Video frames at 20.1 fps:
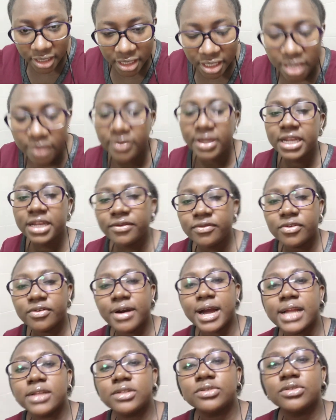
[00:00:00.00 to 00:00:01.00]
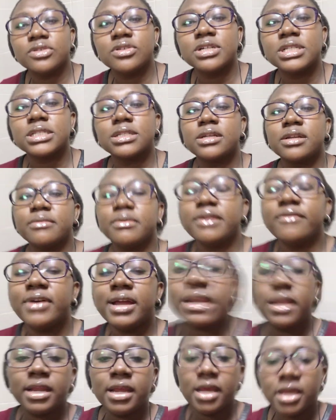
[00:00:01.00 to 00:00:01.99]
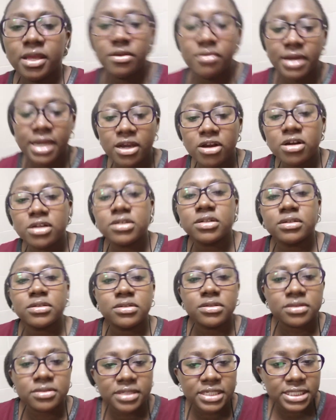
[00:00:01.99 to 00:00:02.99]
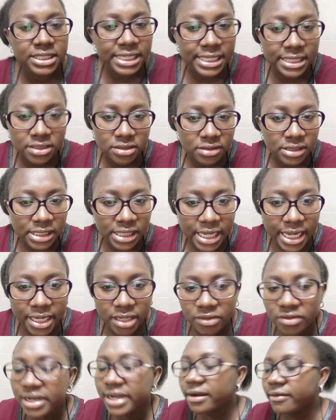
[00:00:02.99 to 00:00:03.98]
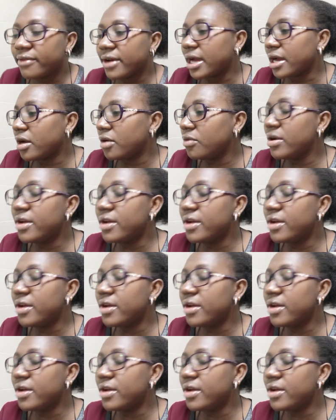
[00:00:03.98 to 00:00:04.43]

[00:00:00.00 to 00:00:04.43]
Even if you want to go scream, even you can go talk to strangers online, whoever